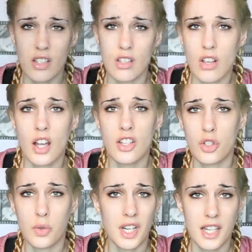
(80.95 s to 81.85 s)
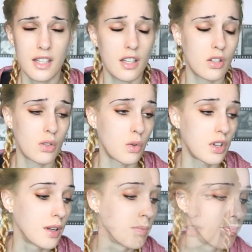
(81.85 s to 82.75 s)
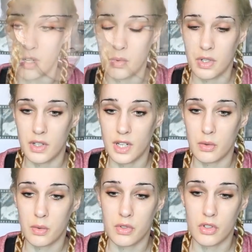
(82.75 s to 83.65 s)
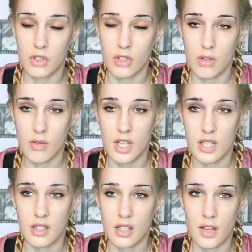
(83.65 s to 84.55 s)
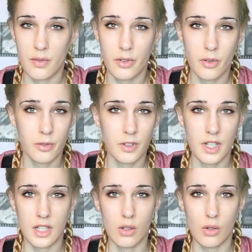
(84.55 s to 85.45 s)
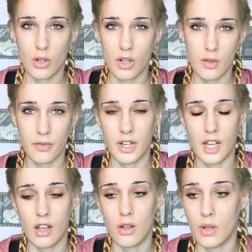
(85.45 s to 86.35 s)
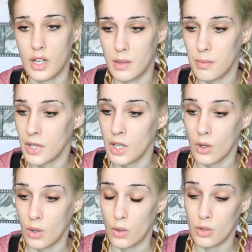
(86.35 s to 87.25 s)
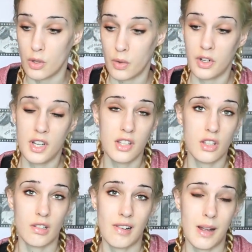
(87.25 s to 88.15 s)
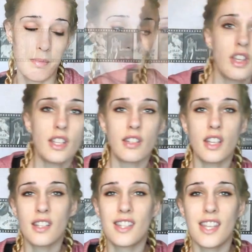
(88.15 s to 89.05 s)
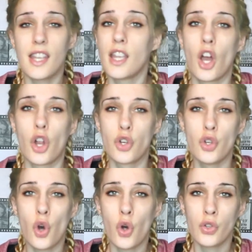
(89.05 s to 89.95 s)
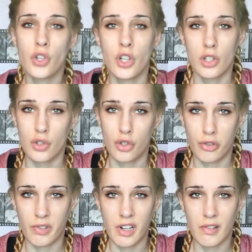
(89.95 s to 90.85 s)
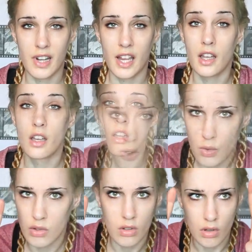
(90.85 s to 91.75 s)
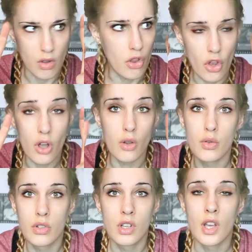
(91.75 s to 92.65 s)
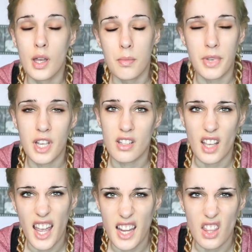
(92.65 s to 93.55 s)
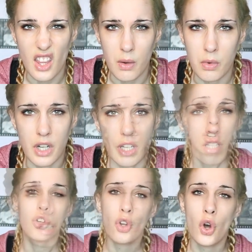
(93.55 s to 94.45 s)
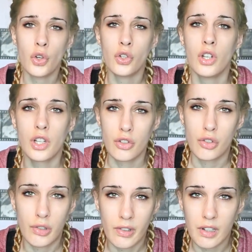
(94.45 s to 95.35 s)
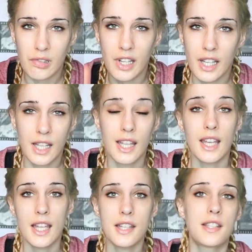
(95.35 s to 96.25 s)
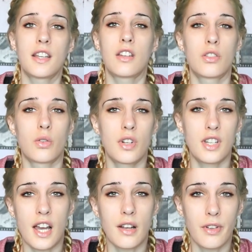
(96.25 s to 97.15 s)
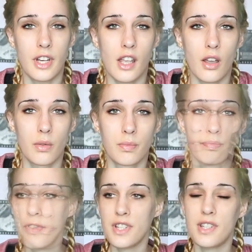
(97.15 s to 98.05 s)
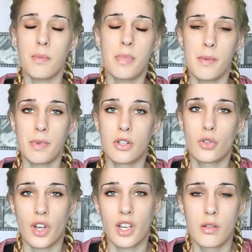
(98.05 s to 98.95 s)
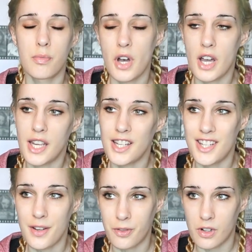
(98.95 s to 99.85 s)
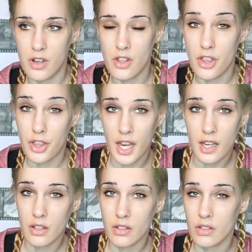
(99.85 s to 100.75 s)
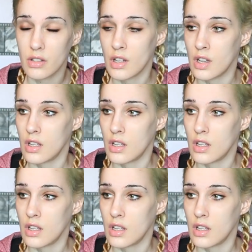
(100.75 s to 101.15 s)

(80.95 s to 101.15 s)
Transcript: sides to an eating disorder. If anyone else wants to do this, then feel free, do your own video or do it on Instagram. So this is the non-triggering, use those, because I hate that word, non-triggering eating disorder tag video. Obviously people are triggered by different things.